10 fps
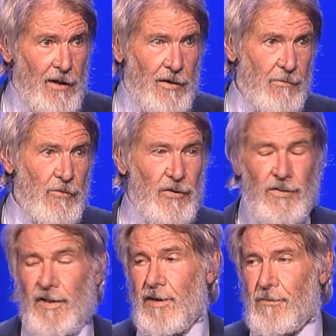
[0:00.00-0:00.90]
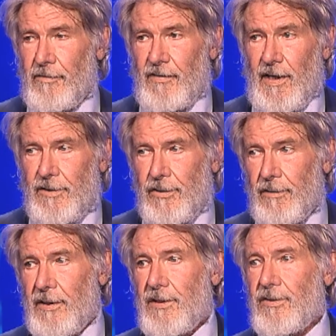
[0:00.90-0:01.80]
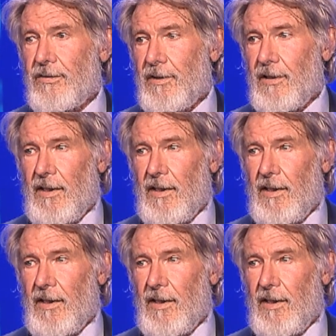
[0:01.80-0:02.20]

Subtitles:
the Museum of Natural History,